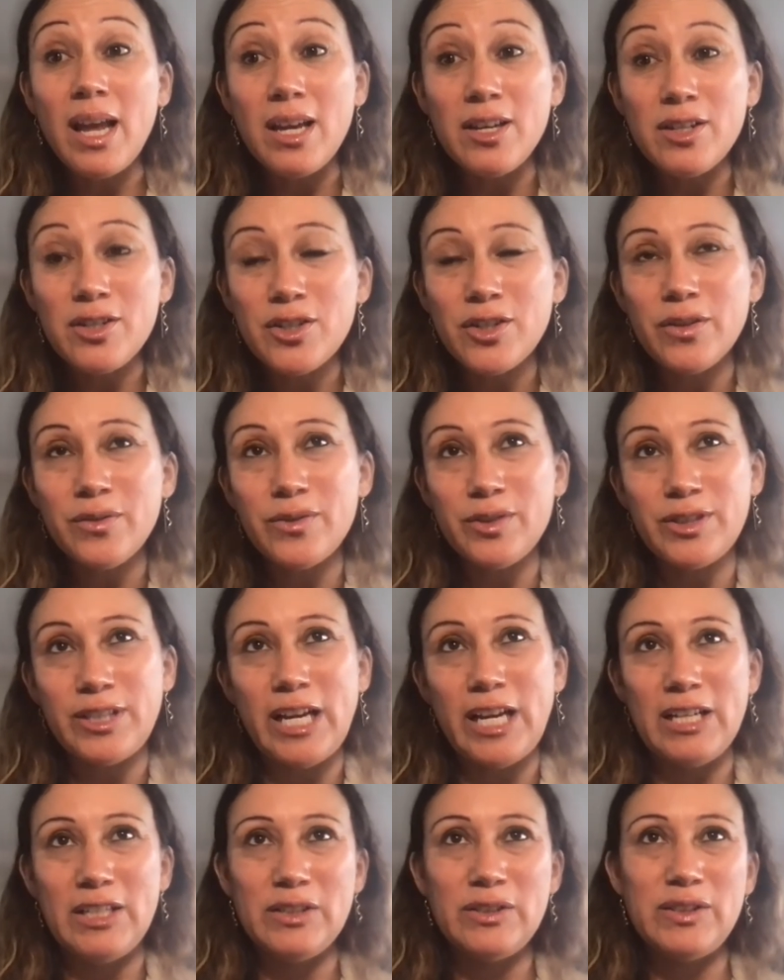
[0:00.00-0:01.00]
nature of
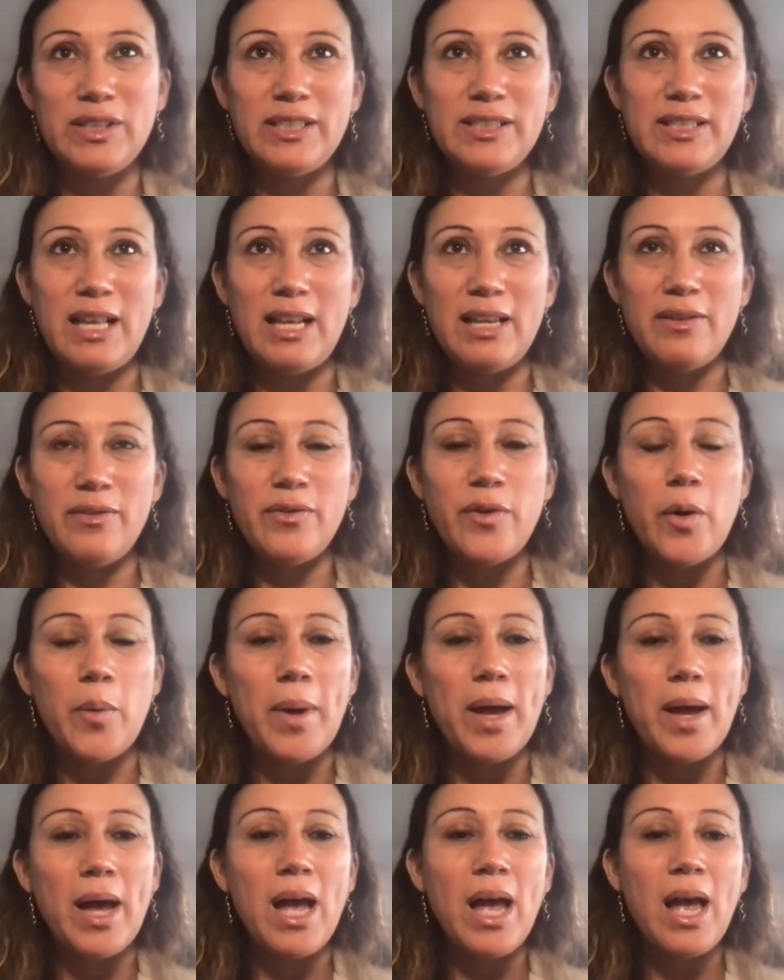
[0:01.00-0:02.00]
cutaneous T-cell
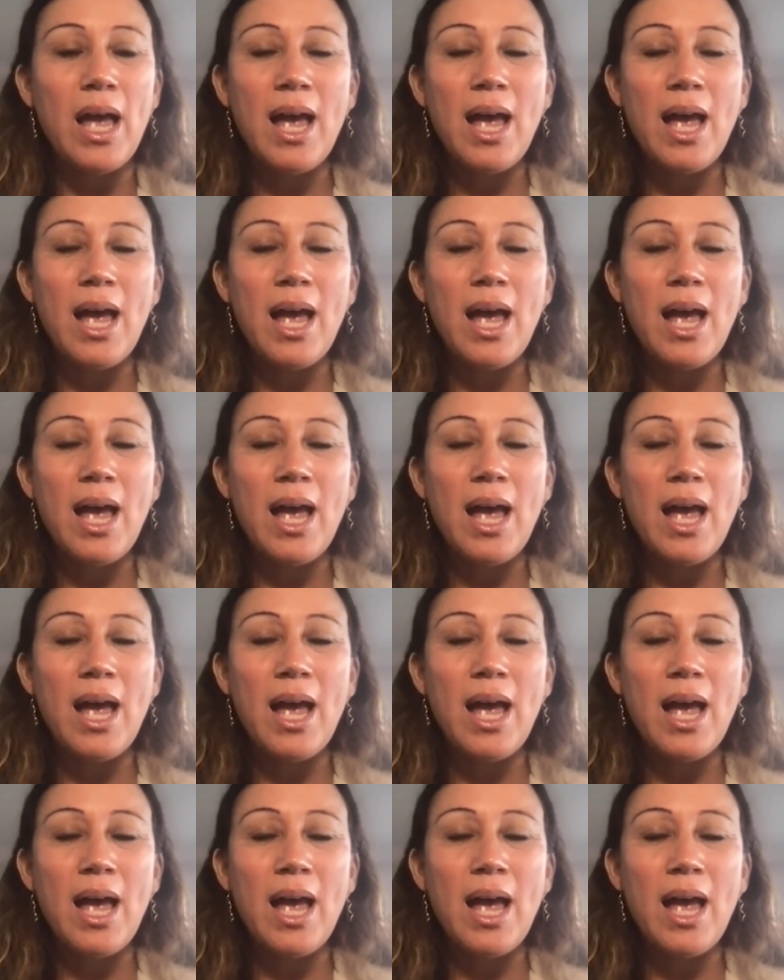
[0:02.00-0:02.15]
lymphoma,